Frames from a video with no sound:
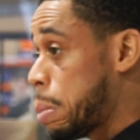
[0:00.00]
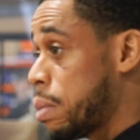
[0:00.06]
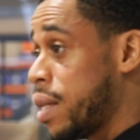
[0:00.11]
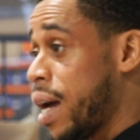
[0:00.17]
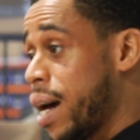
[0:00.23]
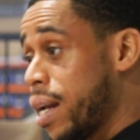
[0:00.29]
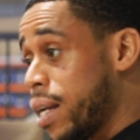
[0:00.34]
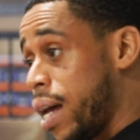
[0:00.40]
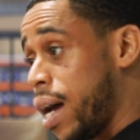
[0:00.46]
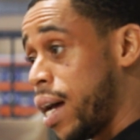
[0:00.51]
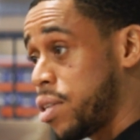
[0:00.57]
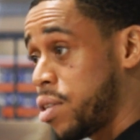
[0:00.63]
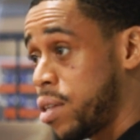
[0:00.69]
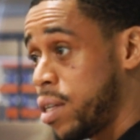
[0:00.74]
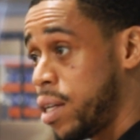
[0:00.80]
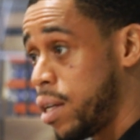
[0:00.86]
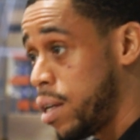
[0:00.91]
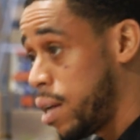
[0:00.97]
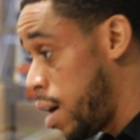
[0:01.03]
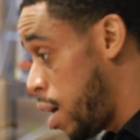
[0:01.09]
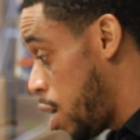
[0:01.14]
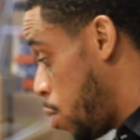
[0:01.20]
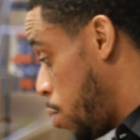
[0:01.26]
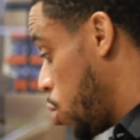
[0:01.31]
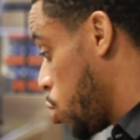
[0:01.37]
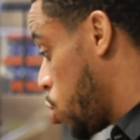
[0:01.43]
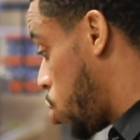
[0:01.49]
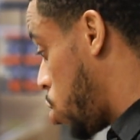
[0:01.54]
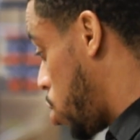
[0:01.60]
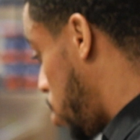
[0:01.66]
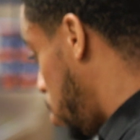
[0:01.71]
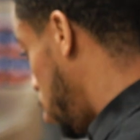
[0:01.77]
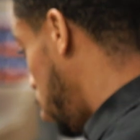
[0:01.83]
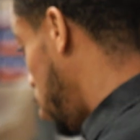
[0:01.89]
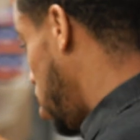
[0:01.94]
Not lastly, I almost
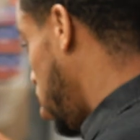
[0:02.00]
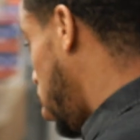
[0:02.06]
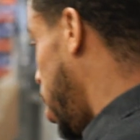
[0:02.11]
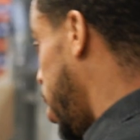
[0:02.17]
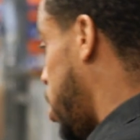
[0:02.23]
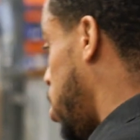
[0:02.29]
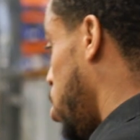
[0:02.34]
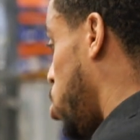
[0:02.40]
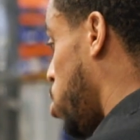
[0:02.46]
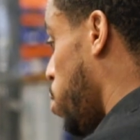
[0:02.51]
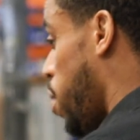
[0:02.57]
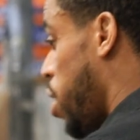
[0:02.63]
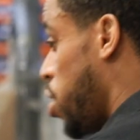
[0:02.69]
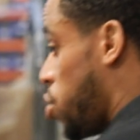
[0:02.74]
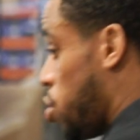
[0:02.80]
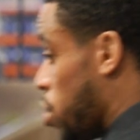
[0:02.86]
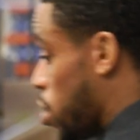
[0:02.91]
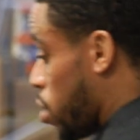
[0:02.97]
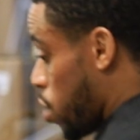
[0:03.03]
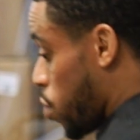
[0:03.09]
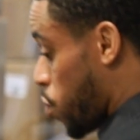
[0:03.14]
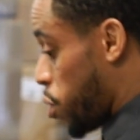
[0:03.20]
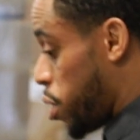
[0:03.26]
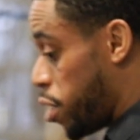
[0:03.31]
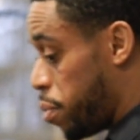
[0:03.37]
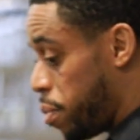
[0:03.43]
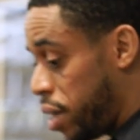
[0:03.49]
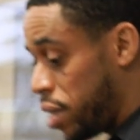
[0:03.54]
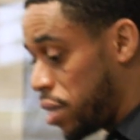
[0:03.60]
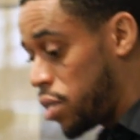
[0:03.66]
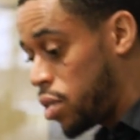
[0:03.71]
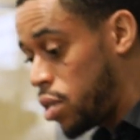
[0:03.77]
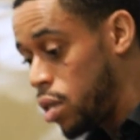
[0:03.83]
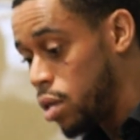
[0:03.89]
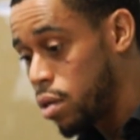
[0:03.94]
neglected to mention the rear main
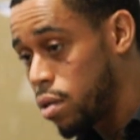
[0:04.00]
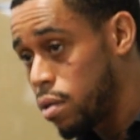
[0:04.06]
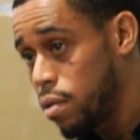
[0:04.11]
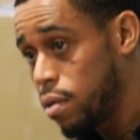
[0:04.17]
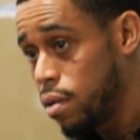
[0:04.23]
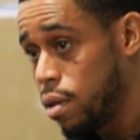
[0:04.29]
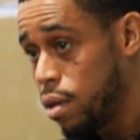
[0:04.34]
seal.